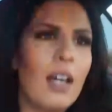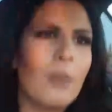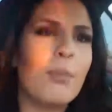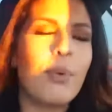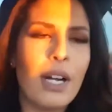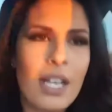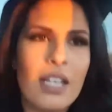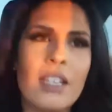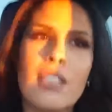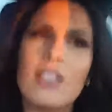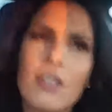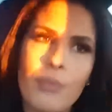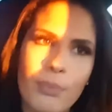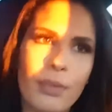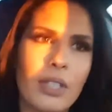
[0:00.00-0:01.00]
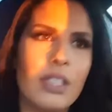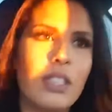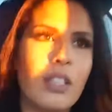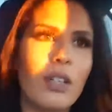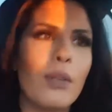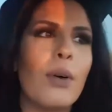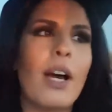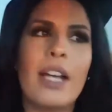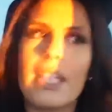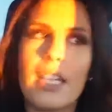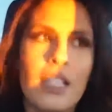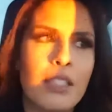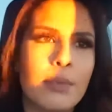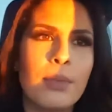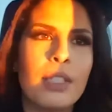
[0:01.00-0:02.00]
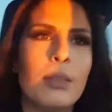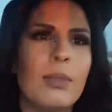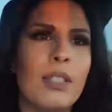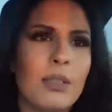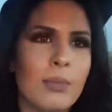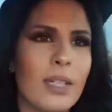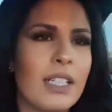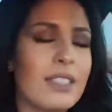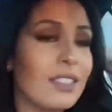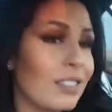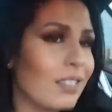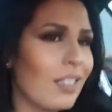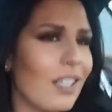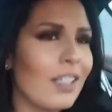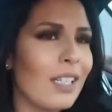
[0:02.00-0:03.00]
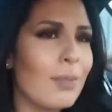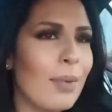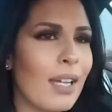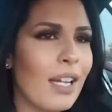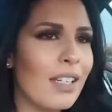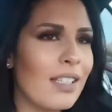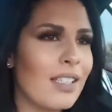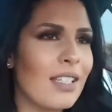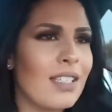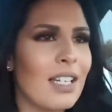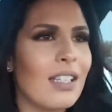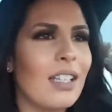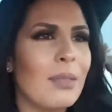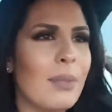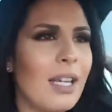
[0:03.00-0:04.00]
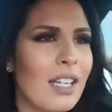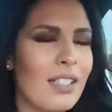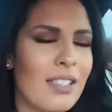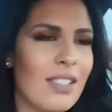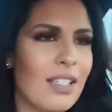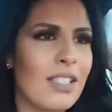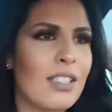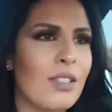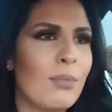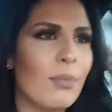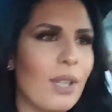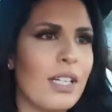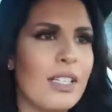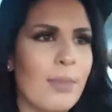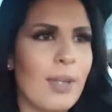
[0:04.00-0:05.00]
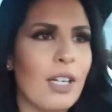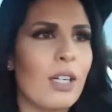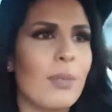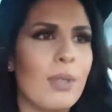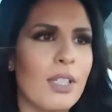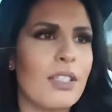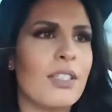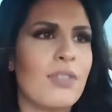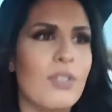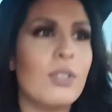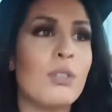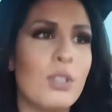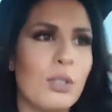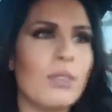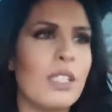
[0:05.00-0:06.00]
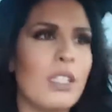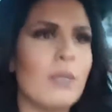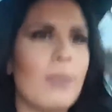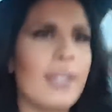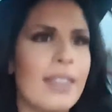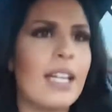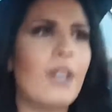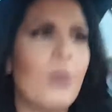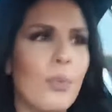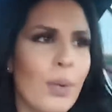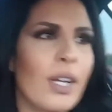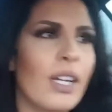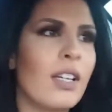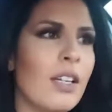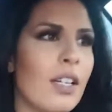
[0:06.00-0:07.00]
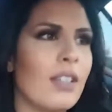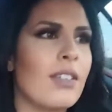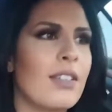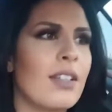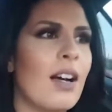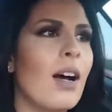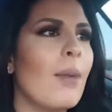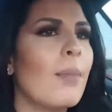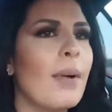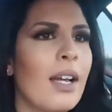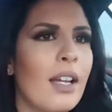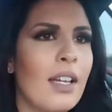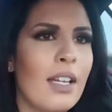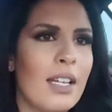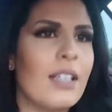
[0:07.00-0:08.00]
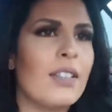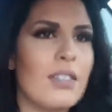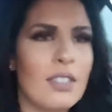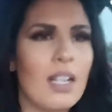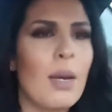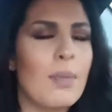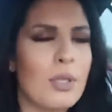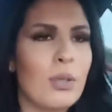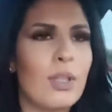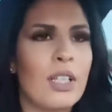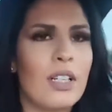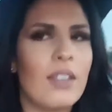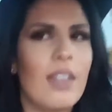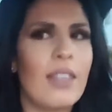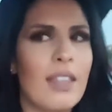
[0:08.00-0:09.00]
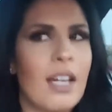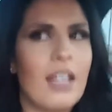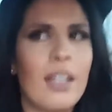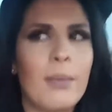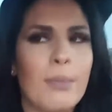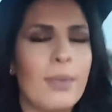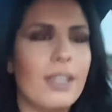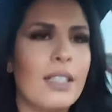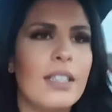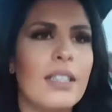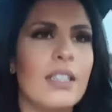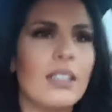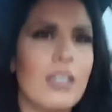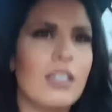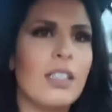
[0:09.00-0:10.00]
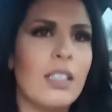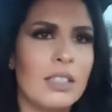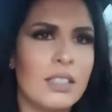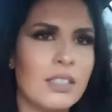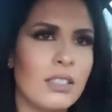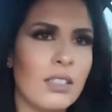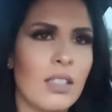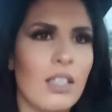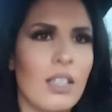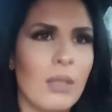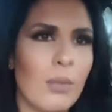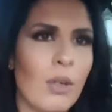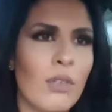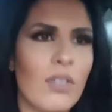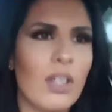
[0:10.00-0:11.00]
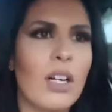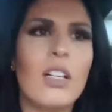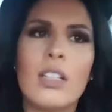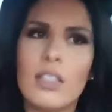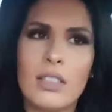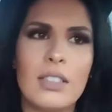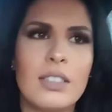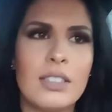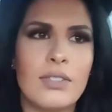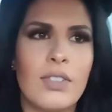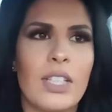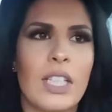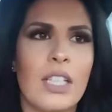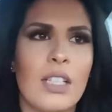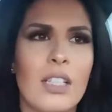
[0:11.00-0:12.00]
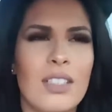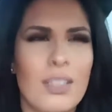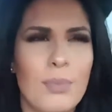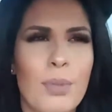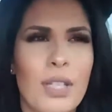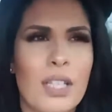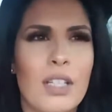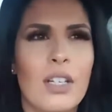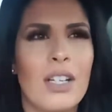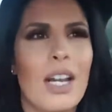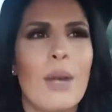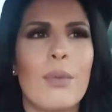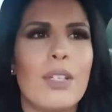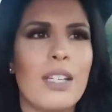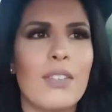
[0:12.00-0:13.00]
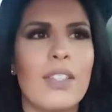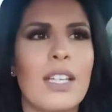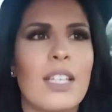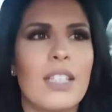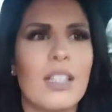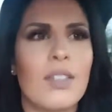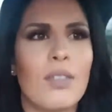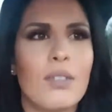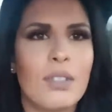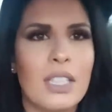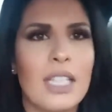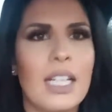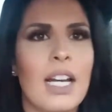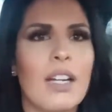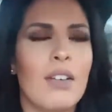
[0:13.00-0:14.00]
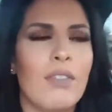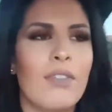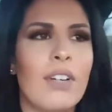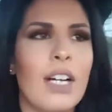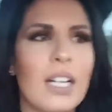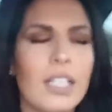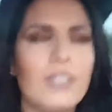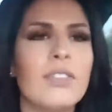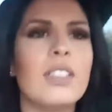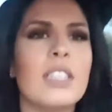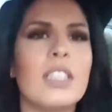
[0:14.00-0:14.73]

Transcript: Brakes, you know, I can't complain about the brakes. It's not like my X6. I like my X6 brakes better, because if you do need to make that quick stop, it stops quicker than that, but it's overall it's pretty good. I would give it like a 3 out of 5.